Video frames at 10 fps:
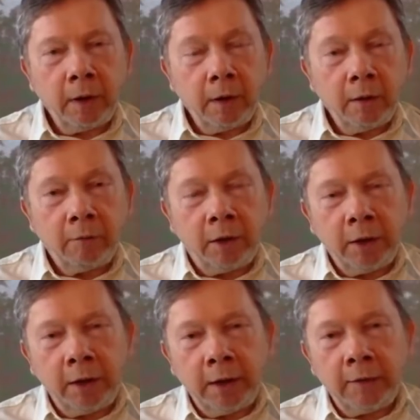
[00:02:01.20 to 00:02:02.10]
a
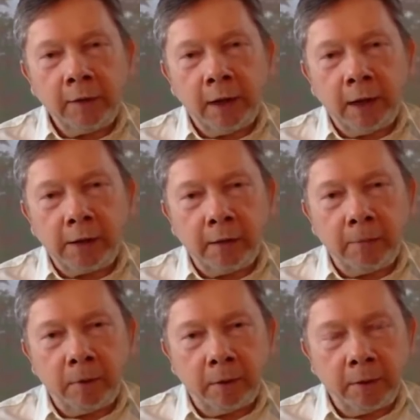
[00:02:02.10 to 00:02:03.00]
very easy entry
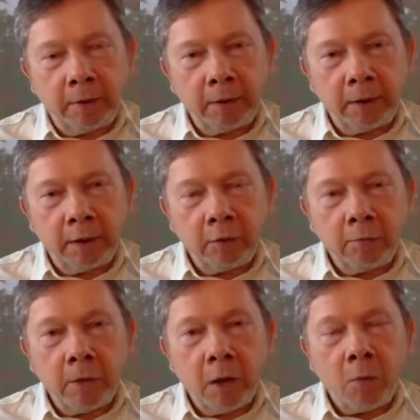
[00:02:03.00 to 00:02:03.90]
point into
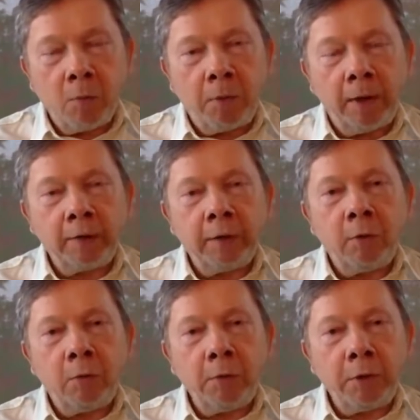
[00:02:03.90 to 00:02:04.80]
a present
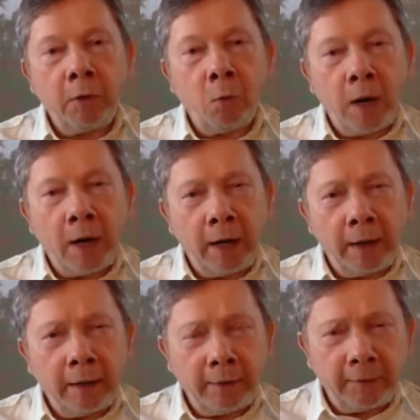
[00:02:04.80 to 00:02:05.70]
moment
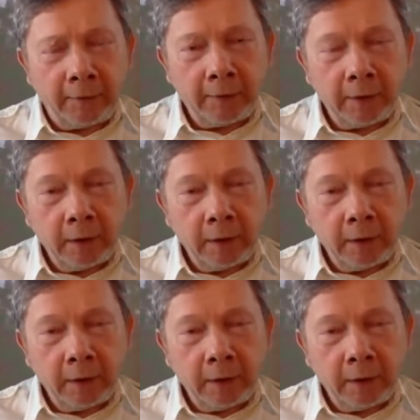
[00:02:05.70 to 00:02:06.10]
awareness.